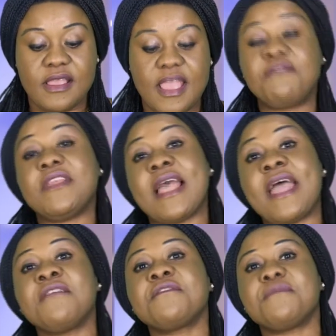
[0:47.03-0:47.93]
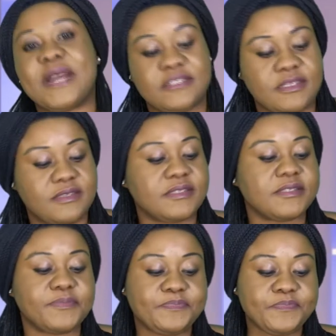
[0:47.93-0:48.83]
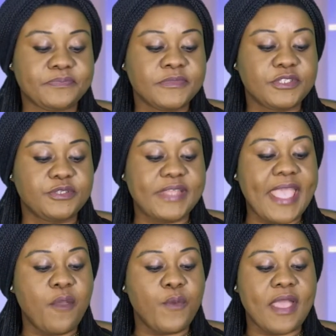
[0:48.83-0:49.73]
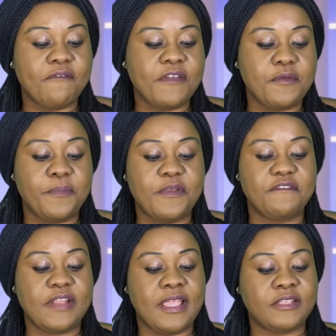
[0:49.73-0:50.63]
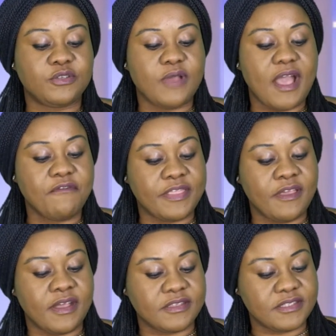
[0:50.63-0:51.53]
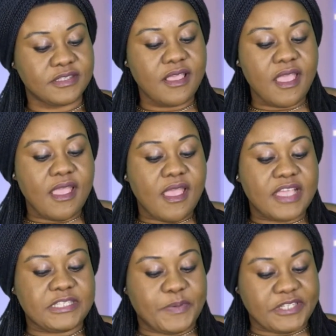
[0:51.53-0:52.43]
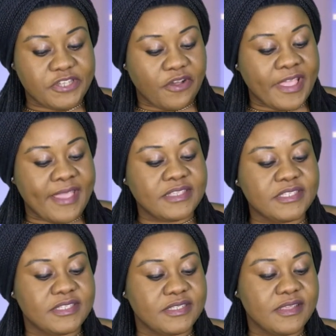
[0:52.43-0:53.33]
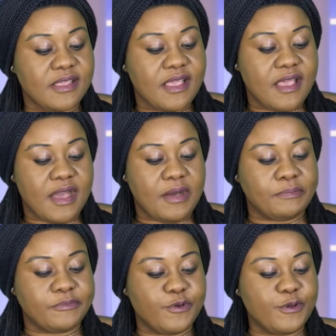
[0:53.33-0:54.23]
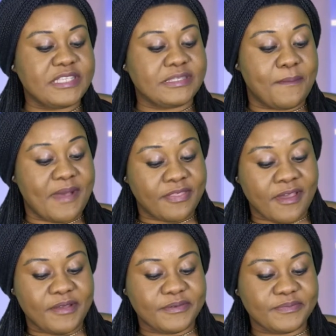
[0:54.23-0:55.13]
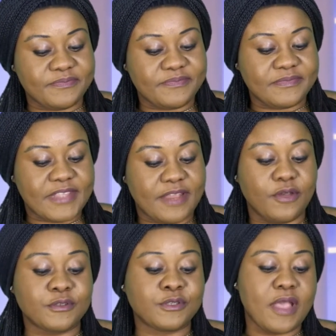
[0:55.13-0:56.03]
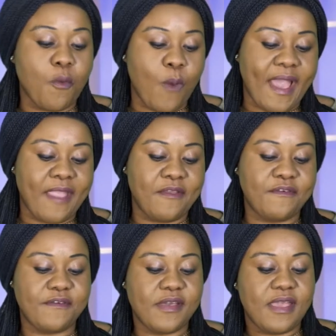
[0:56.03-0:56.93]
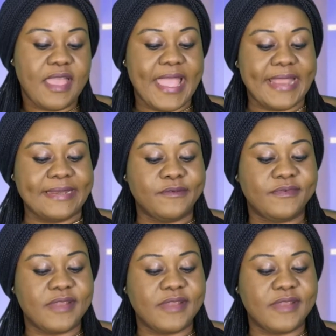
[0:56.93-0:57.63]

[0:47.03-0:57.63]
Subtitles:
every life matters. Today, we are very privileged to have with us a special guest who is a mother and also a wife. And